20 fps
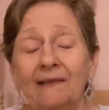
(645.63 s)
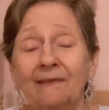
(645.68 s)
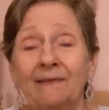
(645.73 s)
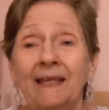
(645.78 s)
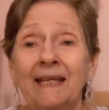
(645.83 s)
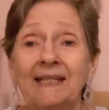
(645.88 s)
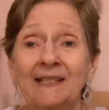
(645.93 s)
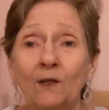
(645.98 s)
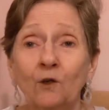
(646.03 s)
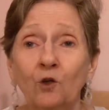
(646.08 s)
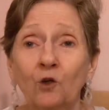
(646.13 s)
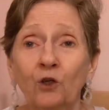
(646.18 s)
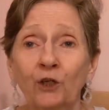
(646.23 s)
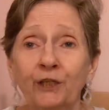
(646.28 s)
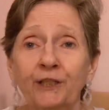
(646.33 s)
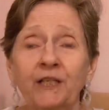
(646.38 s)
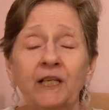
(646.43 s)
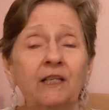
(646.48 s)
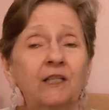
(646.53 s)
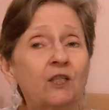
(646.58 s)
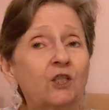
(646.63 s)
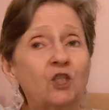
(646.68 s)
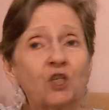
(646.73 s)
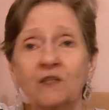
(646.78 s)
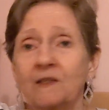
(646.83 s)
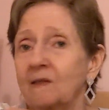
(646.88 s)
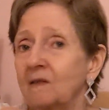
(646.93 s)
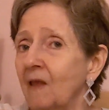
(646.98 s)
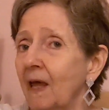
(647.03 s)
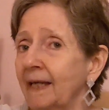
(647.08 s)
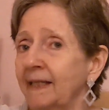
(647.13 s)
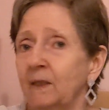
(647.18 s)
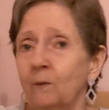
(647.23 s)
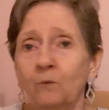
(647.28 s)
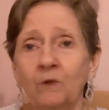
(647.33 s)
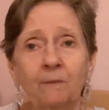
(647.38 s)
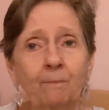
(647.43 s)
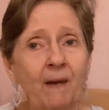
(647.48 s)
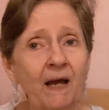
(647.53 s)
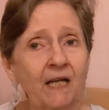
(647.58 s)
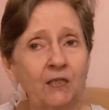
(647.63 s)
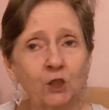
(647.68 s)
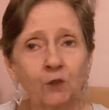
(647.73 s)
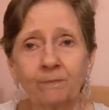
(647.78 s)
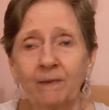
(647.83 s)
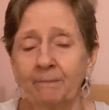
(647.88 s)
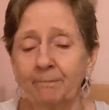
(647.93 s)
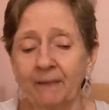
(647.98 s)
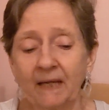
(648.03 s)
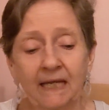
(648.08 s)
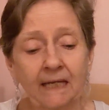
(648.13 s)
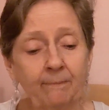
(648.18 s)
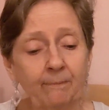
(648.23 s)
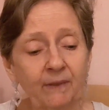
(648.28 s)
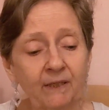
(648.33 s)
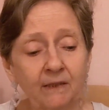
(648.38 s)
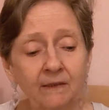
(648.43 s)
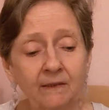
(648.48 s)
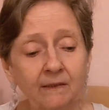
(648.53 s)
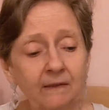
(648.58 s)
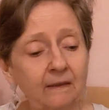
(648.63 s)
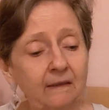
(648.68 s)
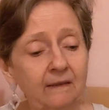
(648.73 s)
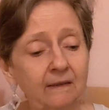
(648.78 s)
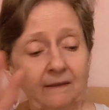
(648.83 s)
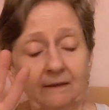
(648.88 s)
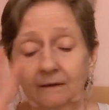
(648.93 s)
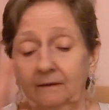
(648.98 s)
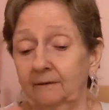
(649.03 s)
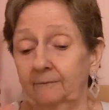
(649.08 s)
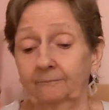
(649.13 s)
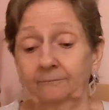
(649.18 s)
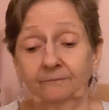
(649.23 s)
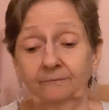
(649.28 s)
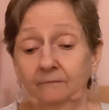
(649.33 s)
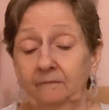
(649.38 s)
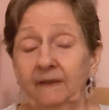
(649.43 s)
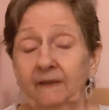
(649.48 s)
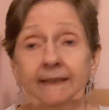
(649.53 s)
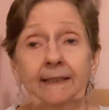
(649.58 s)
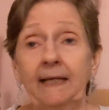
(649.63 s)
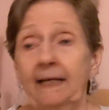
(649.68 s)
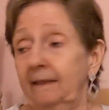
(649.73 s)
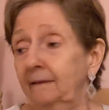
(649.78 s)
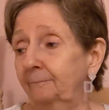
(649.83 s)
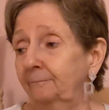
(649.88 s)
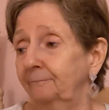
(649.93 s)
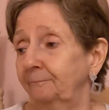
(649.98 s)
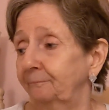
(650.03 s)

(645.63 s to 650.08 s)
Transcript: These are good. Just line it with parchment paper. Yeah.